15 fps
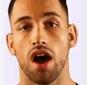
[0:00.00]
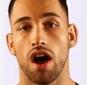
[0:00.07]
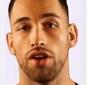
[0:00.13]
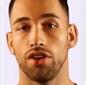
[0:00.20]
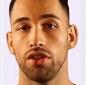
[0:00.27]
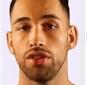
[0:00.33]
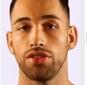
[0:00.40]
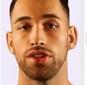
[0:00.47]

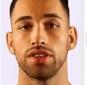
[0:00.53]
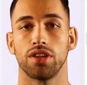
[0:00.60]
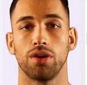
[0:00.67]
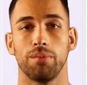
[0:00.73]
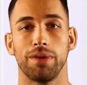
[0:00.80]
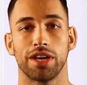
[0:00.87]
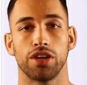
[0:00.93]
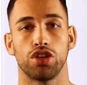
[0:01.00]
Another thing
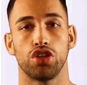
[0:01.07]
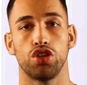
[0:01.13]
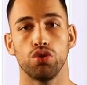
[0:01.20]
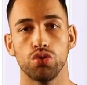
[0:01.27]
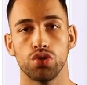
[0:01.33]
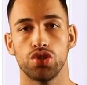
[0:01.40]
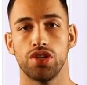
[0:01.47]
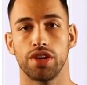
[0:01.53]
that'll make a
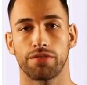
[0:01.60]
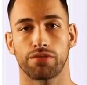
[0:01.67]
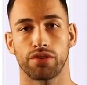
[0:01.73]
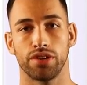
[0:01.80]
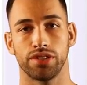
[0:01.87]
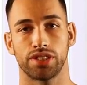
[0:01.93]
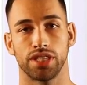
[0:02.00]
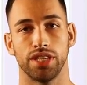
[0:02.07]
huge
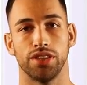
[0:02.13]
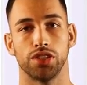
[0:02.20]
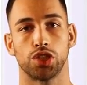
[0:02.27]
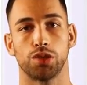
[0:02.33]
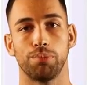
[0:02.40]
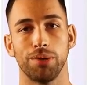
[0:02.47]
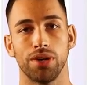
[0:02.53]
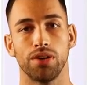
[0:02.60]
difference in the
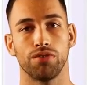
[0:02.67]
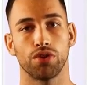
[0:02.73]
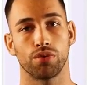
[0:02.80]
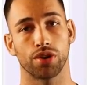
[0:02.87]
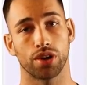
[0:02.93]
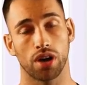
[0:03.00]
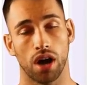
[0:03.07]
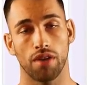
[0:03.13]
speed of your
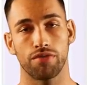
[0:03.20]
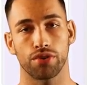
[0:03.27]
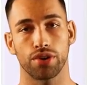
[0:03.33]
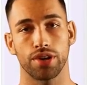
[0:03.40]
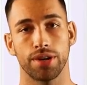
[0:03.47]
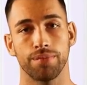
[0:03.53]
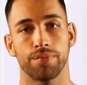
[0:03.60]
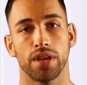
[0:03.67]

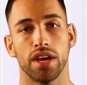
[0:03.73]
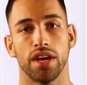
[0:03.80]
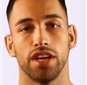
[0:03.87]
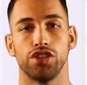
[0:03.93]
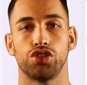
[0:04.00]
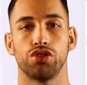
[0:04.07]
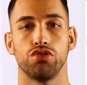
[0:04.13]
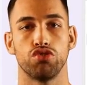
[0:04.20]
recovery
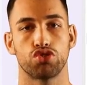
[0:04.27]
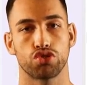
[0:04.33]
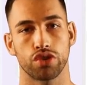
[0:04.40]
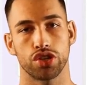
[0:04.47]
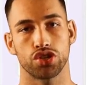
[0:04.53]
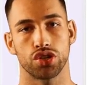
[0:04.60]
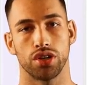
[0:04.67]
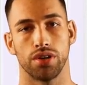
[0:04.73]
is your
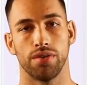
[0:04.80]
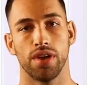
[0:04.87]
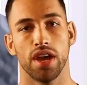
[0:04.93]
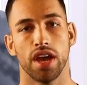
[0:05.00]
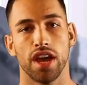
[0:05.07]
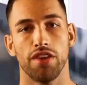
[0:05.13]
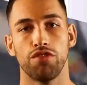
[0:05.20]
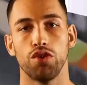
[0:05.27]
nutrition.
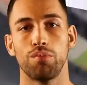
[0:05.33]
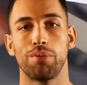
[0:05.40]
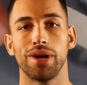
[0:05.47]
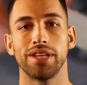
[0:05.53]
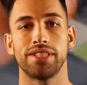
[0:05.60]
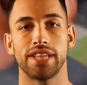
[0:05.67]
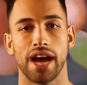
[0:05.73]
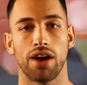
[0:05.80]
If you
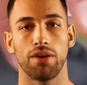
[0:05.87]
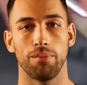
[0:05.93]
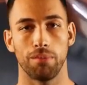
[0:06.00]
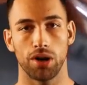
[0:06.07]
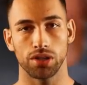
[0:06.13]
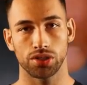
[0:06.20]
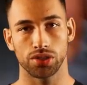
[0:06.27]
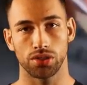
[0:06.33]
break down a
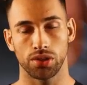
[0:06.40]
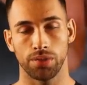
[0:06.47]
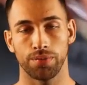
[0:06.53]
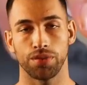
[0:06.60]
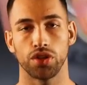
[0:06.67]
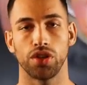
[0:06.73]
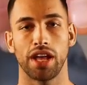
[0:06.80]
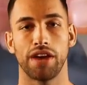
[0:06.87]

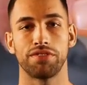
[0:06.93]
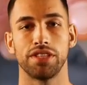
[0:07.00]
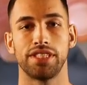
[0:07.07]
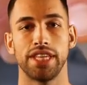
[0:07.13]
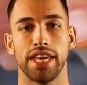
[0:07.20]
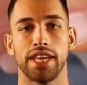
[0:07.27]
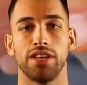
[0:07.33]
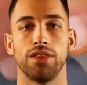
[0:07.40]
muscle, you'll have to
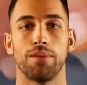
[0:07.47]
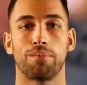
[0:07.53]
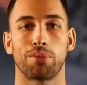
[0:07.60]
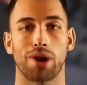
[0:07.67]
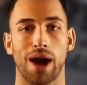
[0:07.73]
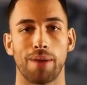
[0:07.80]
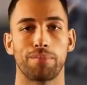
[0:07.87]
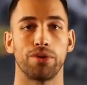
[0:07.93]
take in the
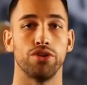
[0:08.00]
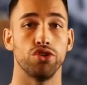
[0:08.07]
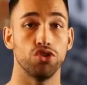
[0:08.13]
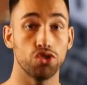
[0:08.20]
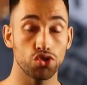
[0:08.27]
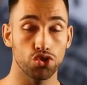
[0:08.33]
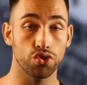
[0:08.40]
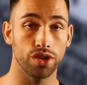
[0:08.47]
proper
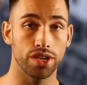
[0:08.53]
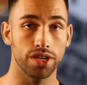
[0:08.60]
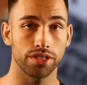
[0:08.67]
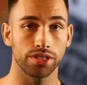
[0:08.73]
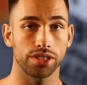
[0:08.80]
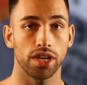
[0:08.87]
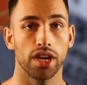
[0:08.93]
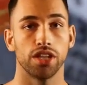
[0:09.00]

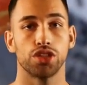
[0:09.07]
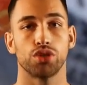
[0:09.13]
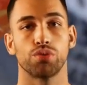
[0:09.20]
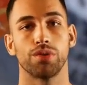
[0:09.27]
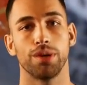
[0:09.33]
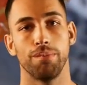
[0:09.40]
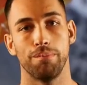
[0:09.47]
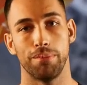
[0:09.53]
nutrients to
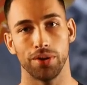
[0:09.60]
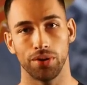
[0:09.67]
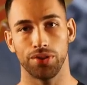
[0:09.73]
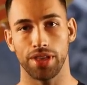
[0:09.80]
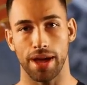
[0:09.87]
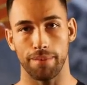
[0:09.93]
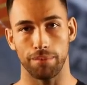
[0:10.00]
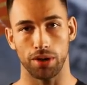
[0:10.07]

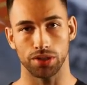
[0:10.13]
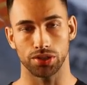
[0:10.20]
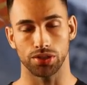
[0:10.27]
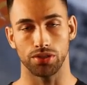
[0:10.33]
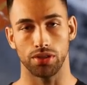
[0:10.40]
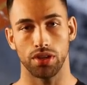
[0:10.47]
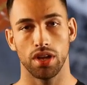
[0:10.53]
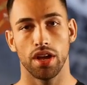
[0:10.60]
rebuild that
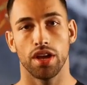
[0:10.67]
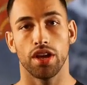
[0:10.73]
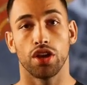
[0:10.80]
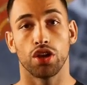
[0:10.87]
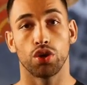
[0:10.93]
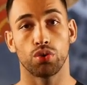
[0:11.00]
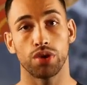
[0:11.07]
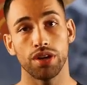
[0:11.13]
muscle.
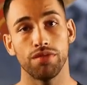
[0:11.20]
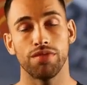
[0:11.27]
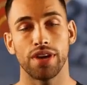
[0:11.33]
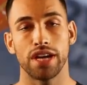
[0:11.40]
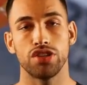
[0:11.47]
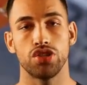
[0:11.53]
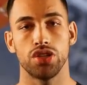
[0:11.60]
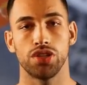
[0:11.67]
Green
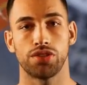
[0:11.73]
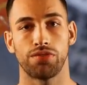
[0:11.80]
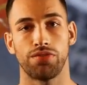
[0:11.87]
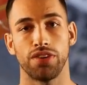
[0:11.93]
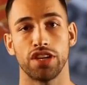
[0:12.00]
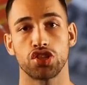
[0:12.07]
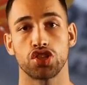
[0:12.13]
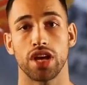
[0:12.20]
veggies,
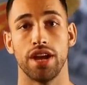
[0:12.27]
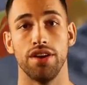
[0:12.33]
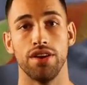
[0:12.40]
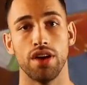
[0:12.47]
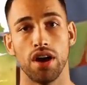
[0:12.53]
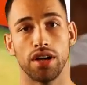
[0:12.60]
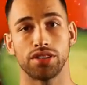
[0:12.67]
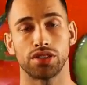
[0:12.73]
fish,
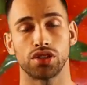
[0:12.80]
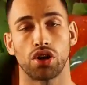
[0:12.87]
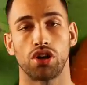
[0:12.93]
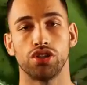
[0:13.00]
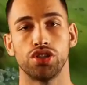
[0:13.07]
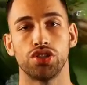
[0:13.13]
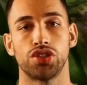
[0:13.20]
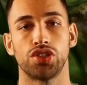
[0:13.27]
and nuts
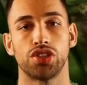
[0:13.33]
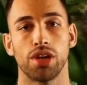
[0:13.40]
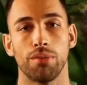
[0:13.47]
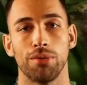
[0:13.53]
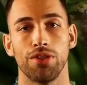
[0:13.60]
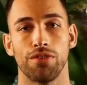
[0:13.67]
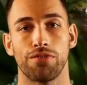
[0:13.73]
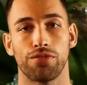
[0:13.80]
are just
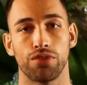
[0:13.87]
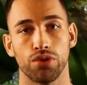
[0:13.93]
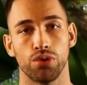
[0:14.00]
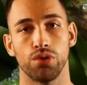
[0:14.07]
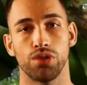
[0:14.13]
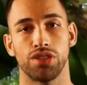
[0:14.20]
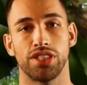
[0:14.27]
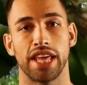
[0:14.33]
some of the
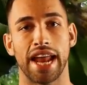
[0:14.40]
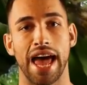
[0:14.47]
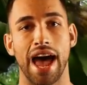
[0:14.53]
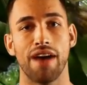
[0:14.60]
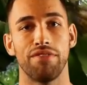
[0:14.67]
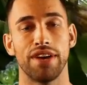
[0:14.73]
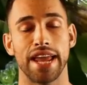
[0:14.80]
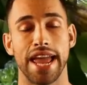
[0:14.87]
foods that
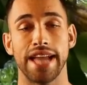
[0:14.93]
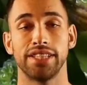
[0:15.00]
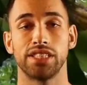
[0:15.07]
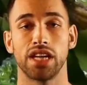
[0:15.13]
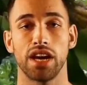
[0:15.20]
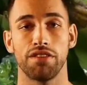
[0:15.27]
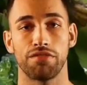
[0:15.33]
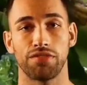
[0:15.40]
have an
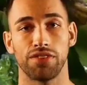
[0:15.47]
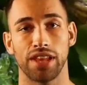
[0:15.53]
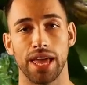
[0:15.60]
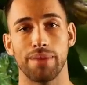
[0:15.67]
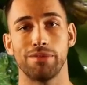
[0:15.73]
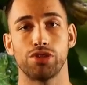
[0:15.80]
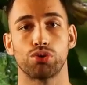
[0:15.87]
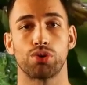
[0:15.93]

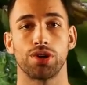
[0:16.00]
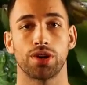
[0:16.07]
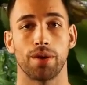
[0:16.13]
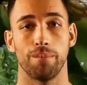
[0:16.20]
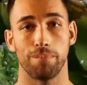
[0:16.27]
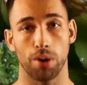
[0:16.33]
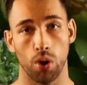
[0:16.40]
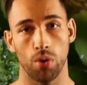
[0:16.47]
anti-inflammatory
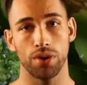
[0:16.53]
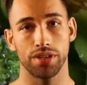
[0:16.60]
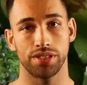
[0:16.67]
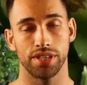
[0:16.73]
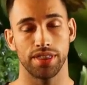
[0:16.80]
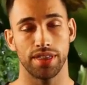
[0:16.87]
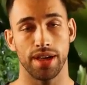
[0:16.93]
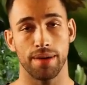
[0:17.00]
component
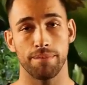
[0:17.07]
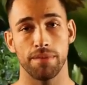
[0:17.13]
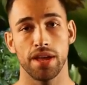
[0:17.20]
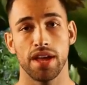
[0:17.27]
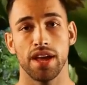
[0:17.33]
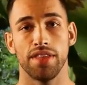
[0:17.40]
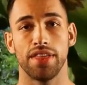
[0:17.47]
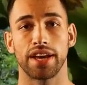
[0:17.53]
to them
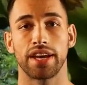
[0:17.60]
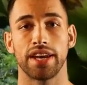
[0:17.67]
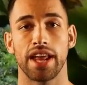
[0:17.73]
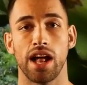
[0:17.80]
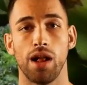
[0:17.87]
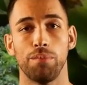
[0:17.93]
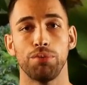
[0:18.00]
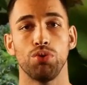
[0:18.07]
that can
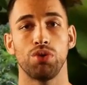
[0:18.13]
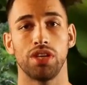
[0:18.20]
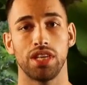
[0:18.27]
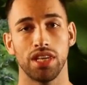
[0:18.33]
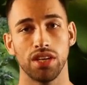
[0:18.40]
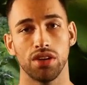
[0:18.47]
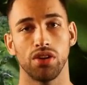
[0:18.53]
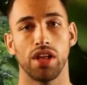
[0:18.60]
help you
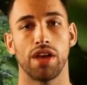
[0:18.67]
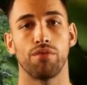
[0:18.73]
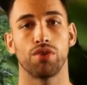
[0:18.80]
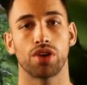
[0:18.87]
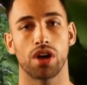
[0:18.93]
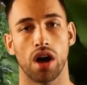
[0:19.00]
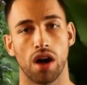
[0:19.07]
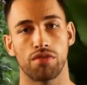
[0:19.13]
heal and
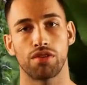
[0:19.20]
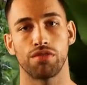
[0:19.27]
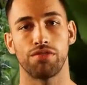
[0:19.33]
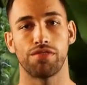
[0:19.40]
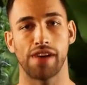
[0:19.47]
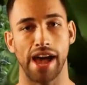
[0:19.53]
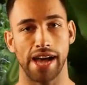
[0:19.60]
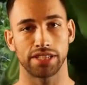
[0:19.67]
recover
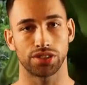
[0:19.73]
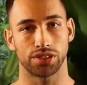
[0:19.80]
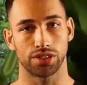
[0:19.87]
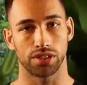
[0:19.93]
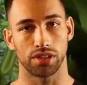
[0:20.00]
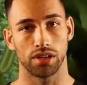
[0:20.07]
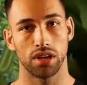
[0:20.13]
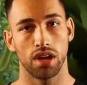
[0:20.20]

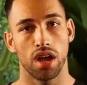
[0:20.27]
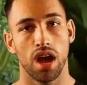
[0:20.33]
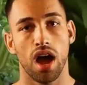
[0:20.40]
faster.